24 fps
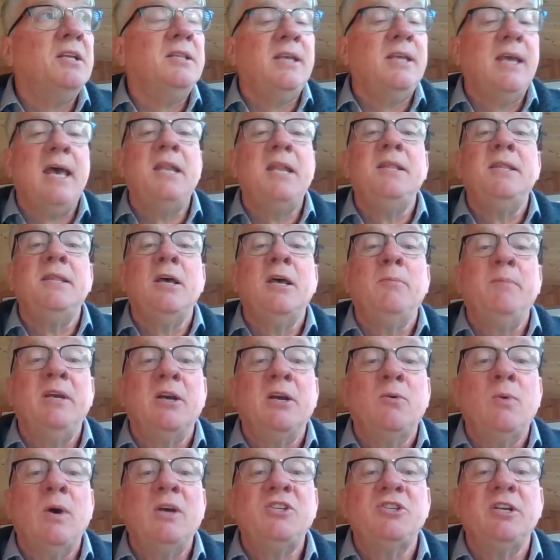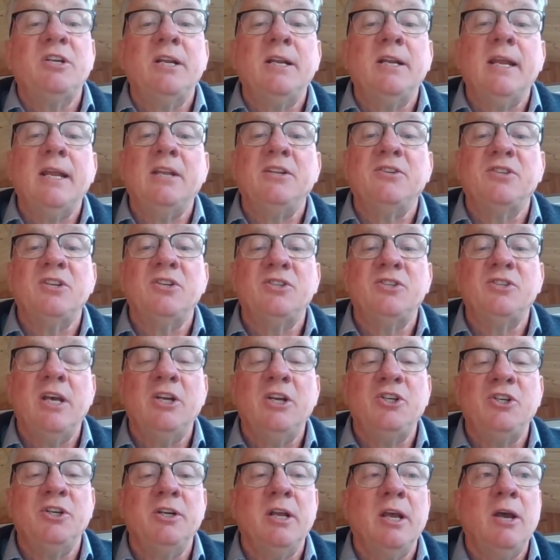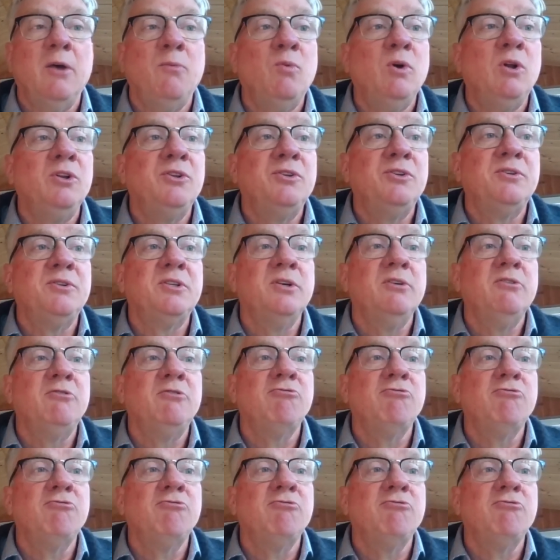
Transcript: at the end there'll be a question and answer session, and we'll do,